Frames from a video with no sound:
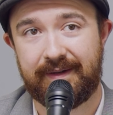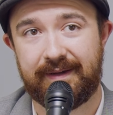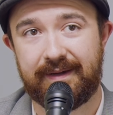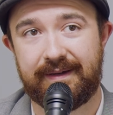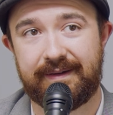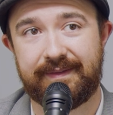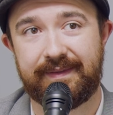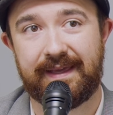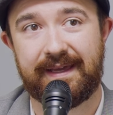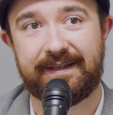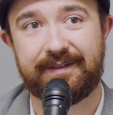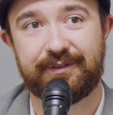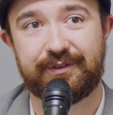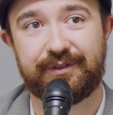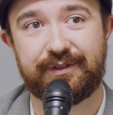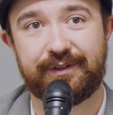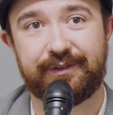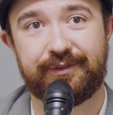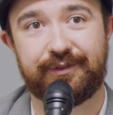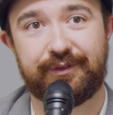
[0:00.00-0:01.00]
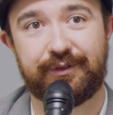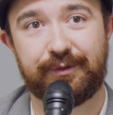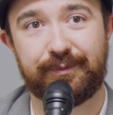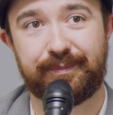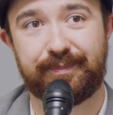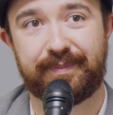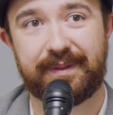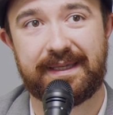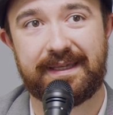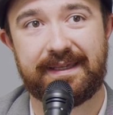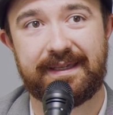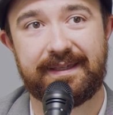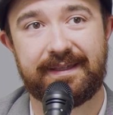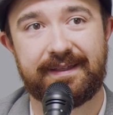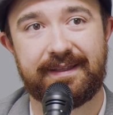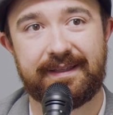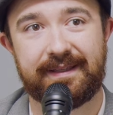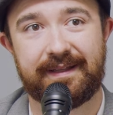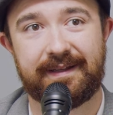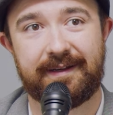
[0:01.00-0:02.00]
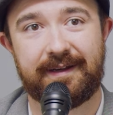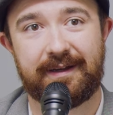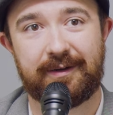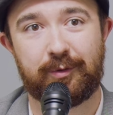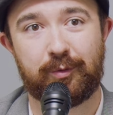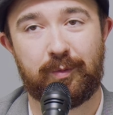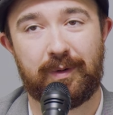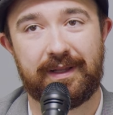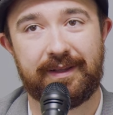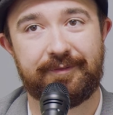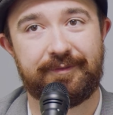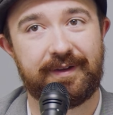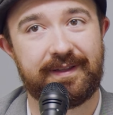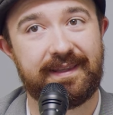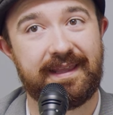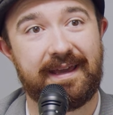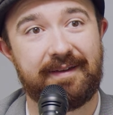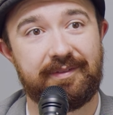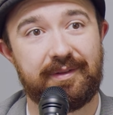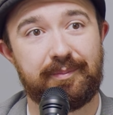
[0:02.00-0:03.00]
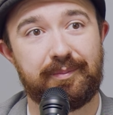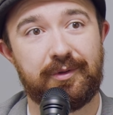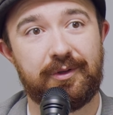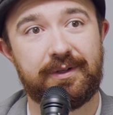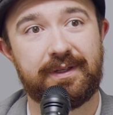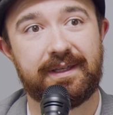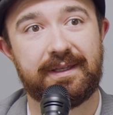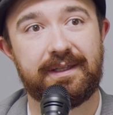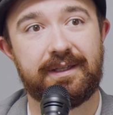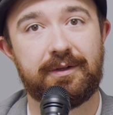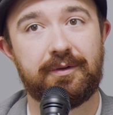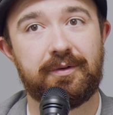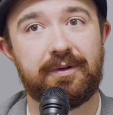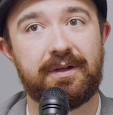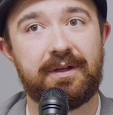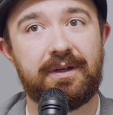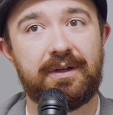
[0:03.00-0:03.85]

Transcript: And that is just to be qualified to have them look at you.